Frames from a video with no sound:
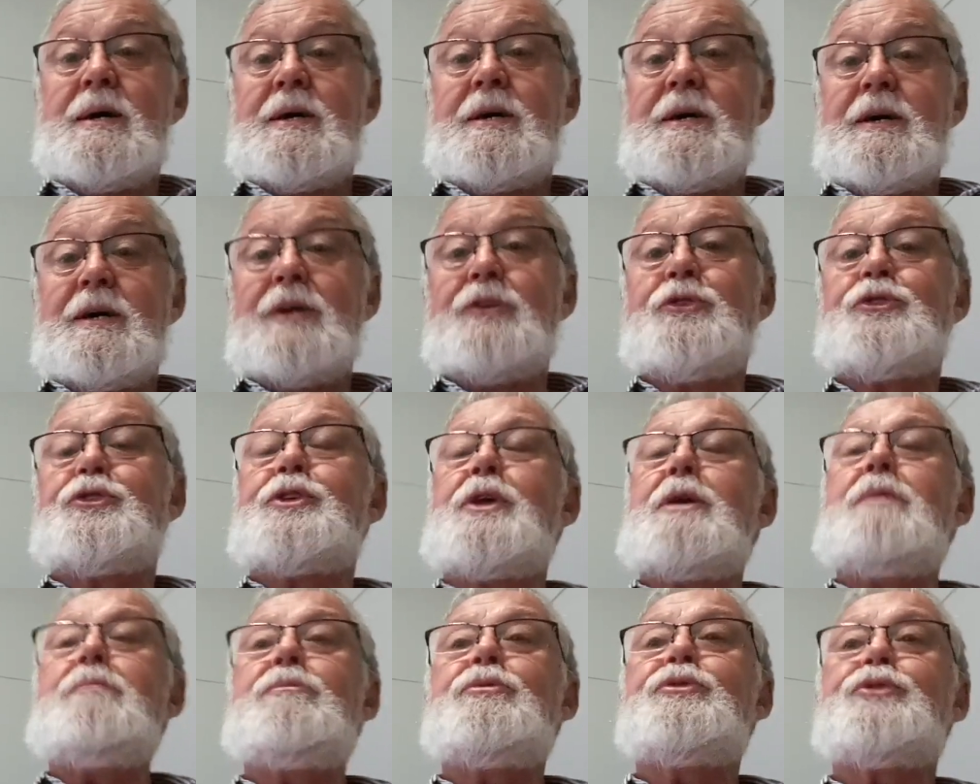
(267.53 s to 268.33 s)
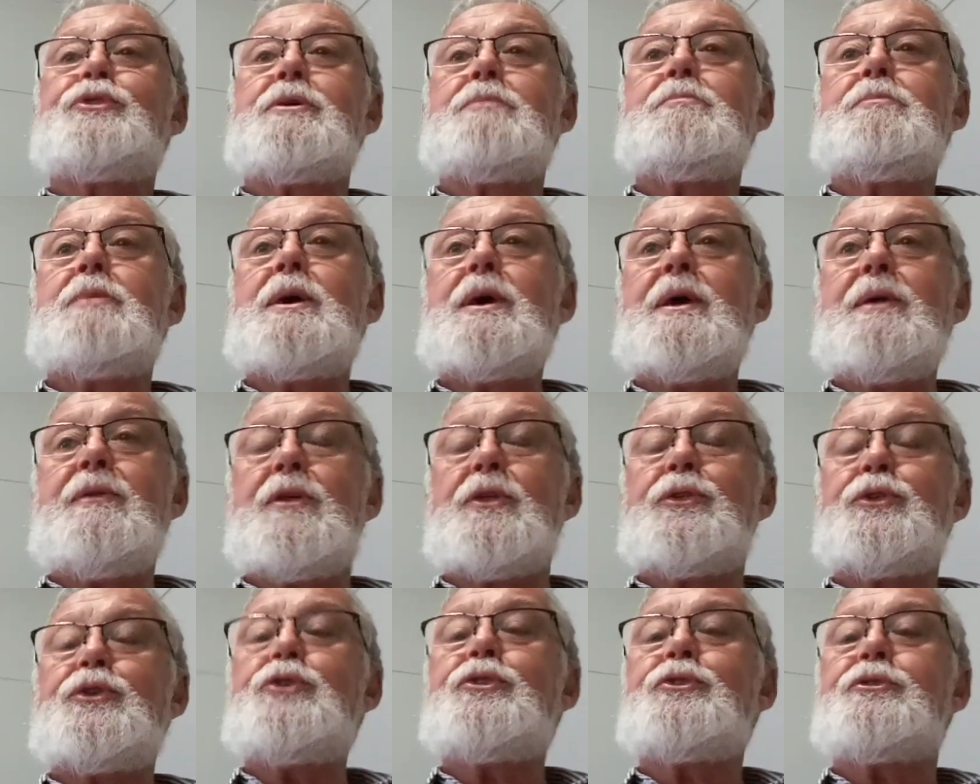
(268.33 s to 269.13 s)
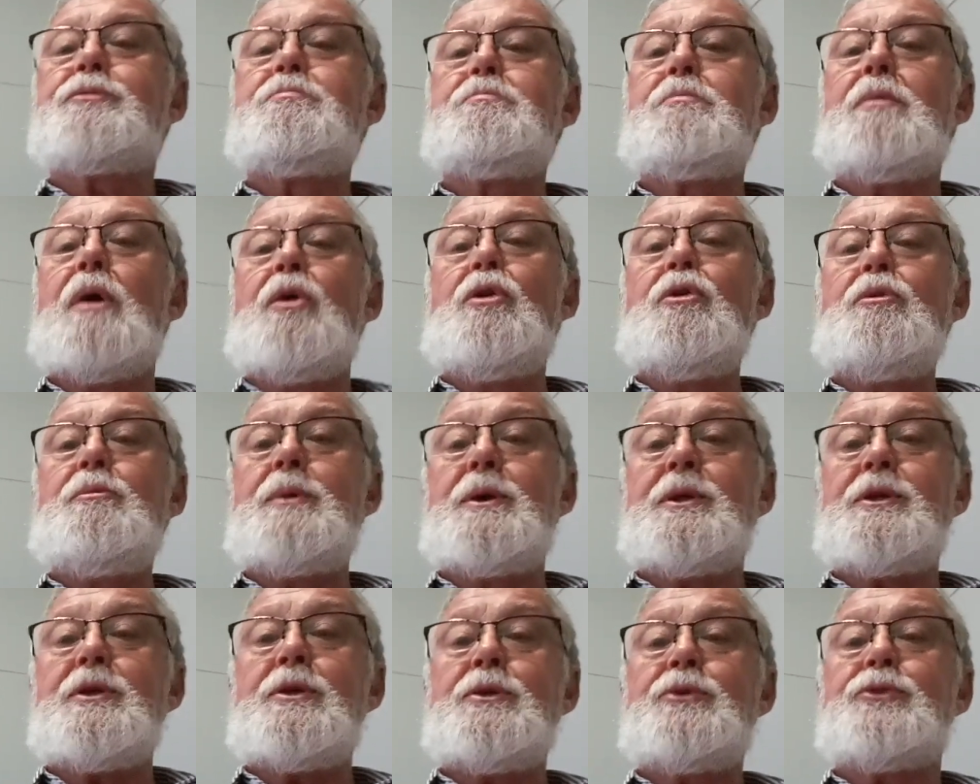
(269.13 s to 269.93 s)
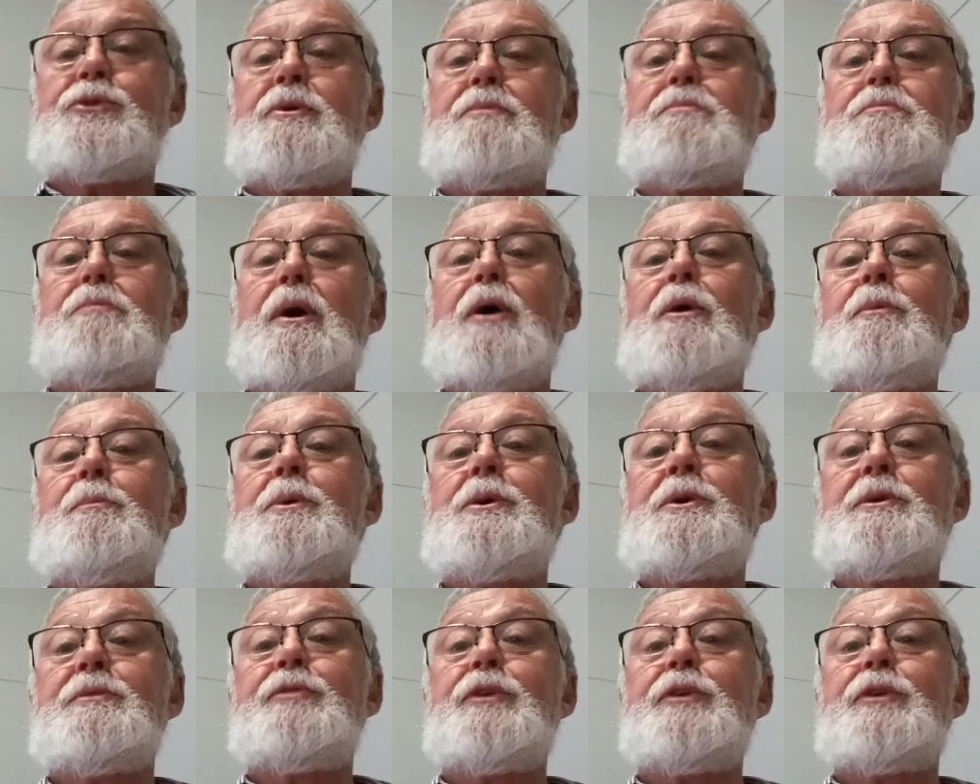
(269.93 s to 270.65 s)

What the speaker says: It seems to me that this moment is a moment